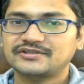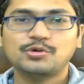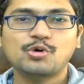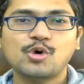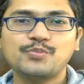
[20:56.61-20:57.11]

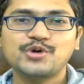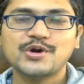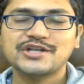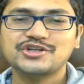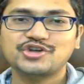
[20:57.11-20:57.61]
So hope
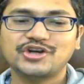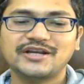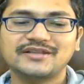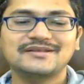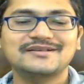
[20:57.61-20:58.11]
you
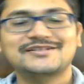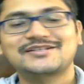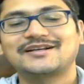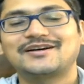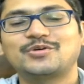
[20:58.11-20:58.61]
enjoyed
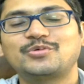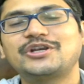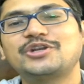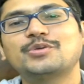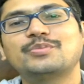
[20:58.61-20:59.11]
this
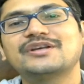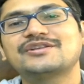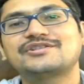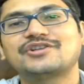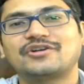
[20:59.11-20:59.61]
video
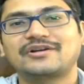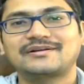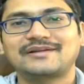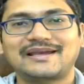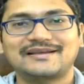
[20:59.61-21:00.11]
based
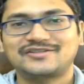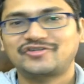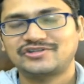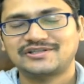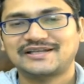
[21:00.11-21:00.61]
on
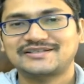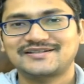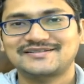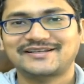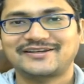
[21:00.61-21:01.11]
strategical
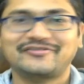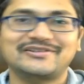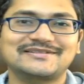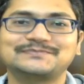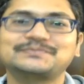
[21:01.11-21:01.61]
action
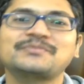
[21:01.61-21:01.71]
sacrifice.